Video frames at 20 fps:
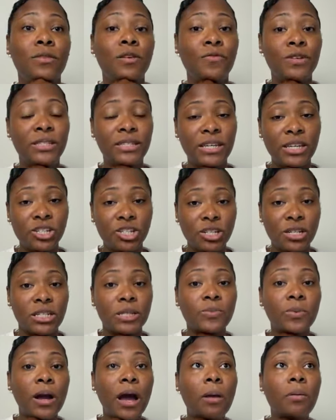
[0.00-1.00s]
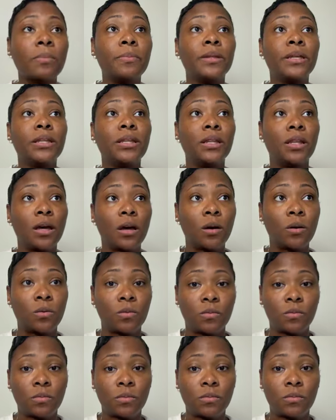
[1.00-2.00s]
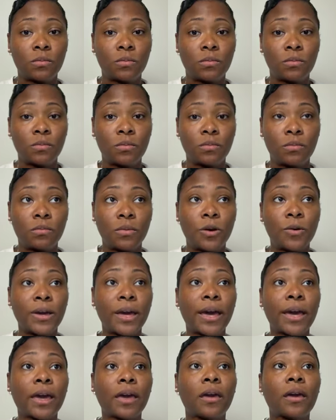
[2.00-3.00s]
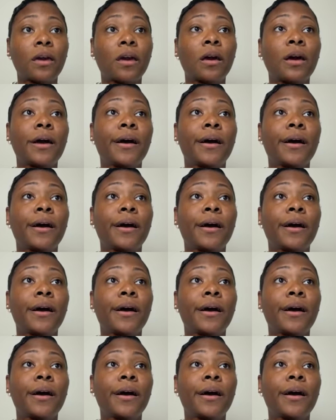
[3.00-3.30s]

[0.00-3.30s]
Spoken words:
the retention is probably low, okay?